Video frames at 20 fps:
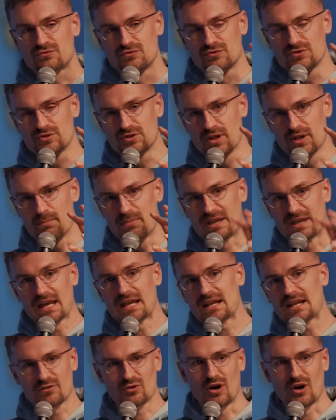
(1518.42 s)
the
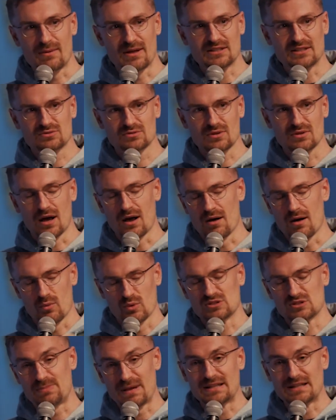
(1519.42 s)
beginning of
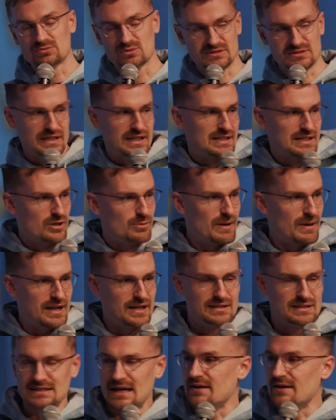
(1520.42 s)
Coinbase was incubated
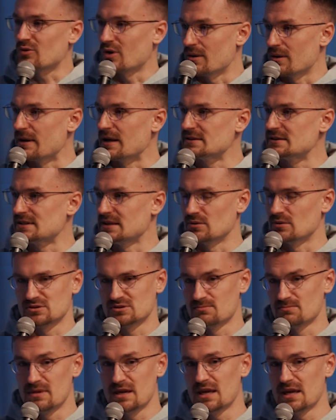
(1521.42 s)
inside of Coinbase. And it was
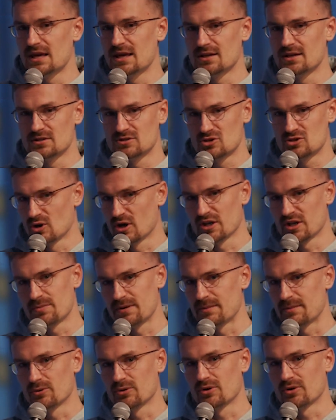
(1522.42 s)
me and two other
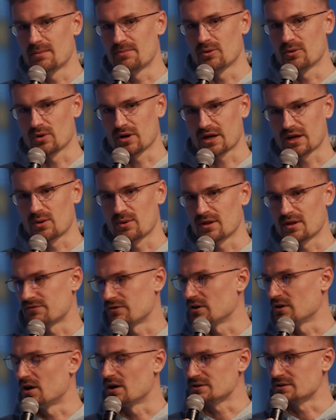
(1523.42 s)
people who I've been working with for
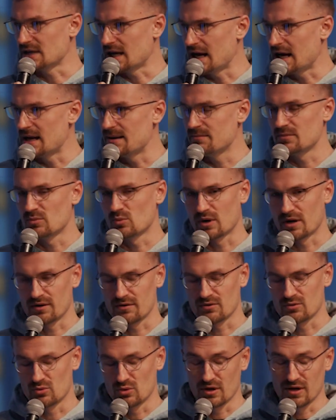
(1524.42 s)
a long time, one
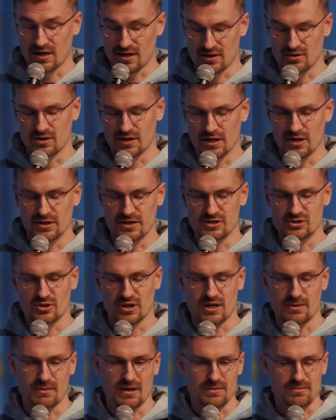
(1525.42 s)
who literally
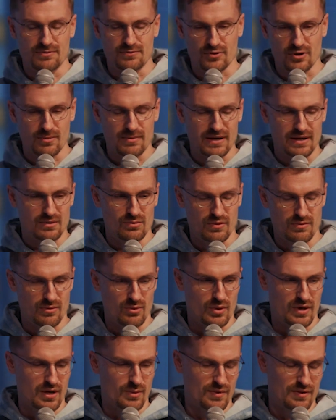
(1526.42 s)
joined a month before me, and we've been
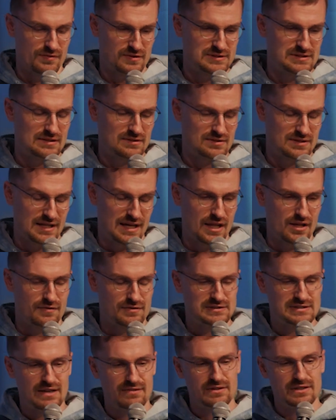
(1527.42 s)
working with together for
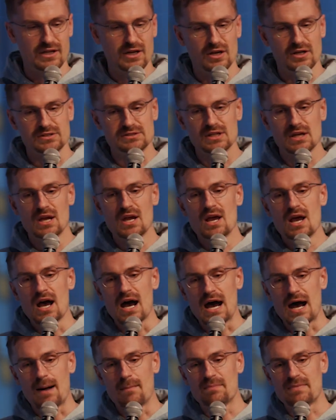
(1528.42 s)
7 years.
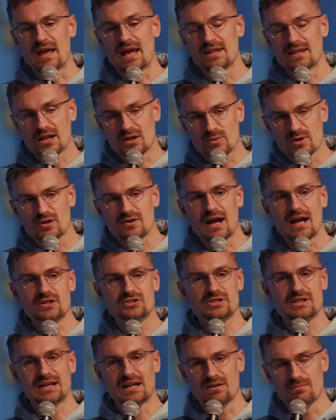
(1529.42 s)
And then we
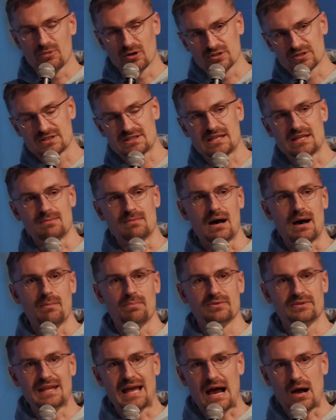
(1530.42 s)
gradually kind of built the team up.
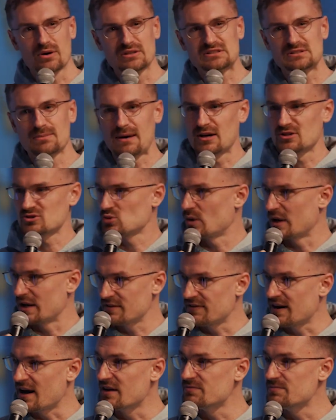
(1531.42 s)
Now it's about
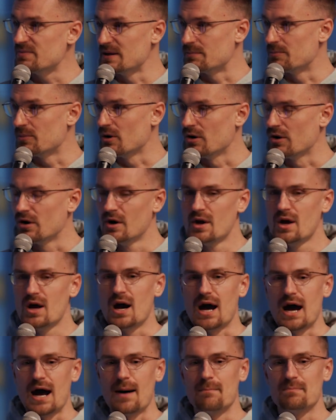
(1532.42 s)
25 people.
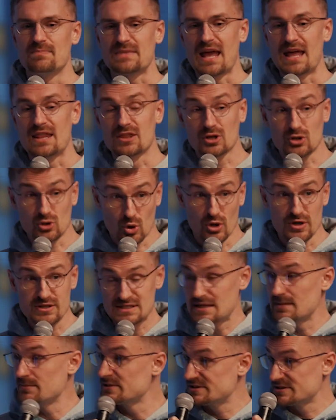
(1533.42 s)
And the core
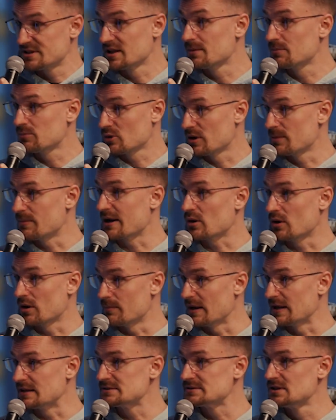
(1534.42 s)
team is still employed by
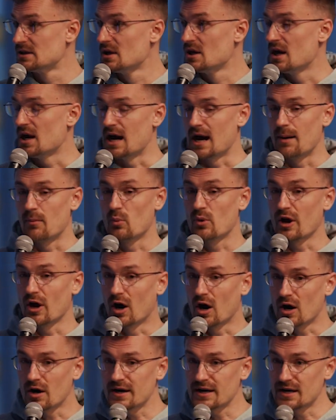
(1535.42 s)
Coinbase. We
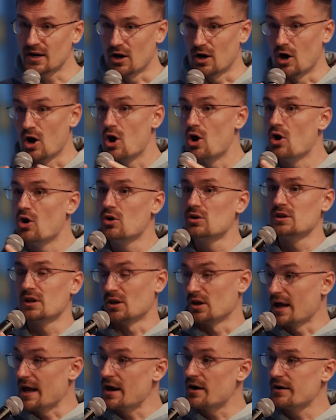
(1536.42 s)
are in our own
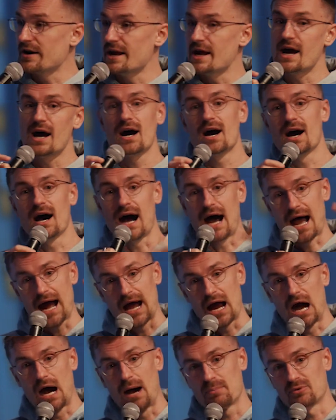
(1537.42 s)
little area. I
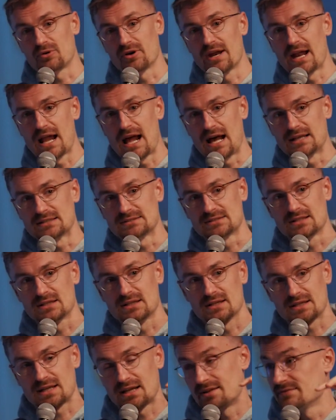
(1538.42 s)
operate as
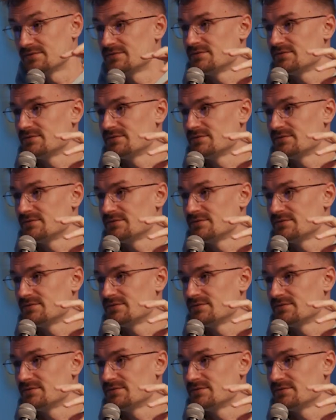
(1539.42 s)
a kind of